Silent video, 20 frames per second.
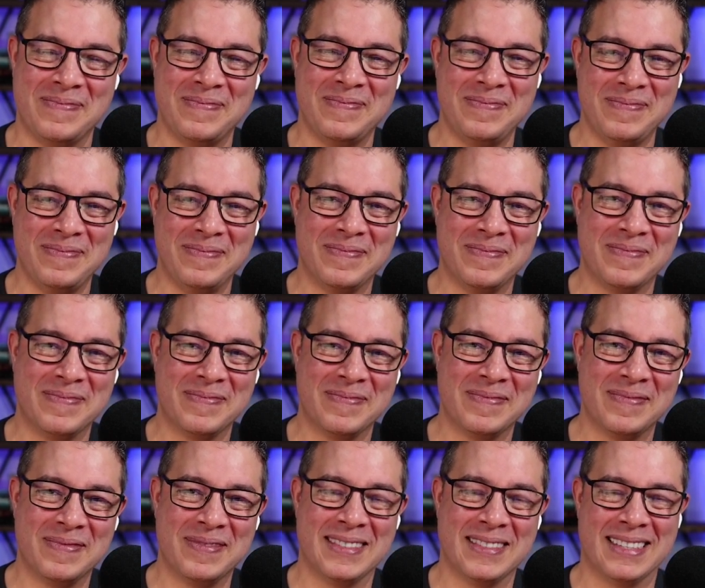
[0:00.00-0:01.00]

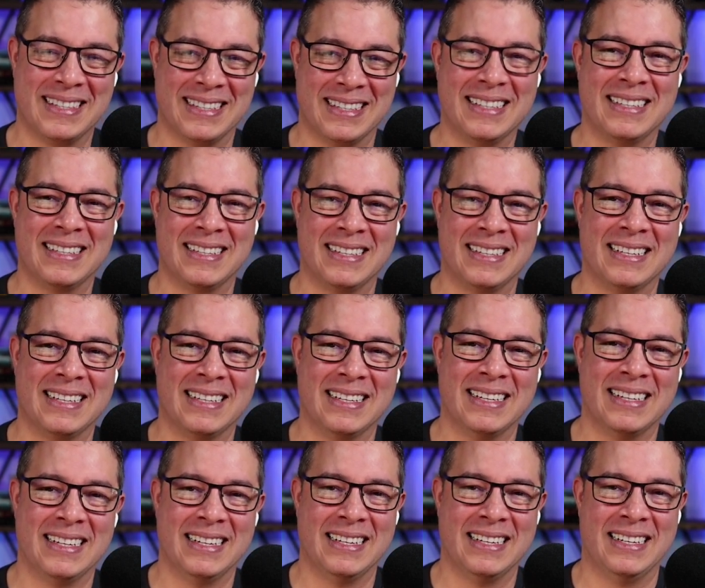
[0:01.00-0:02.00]

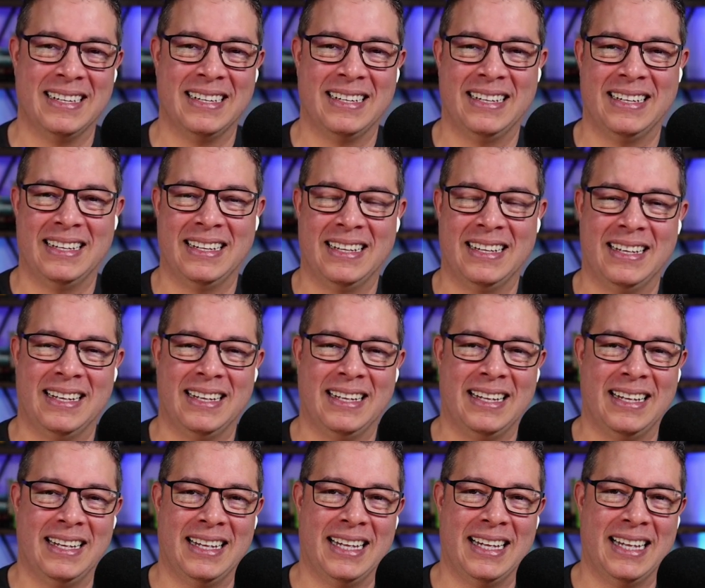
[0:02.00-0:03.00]

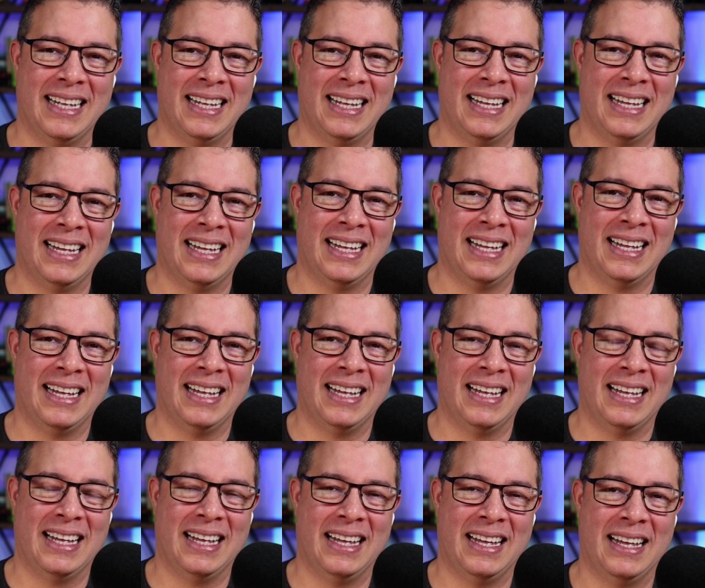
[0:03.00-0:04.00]

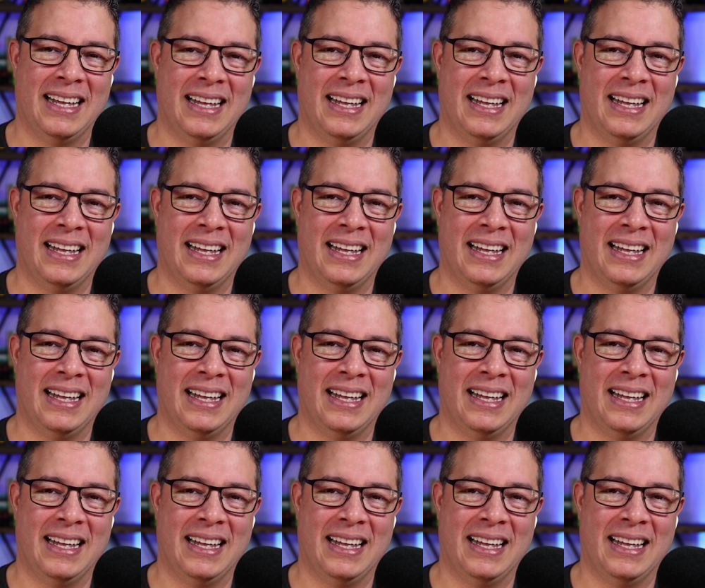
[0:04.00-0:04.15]
The person shown says nothing.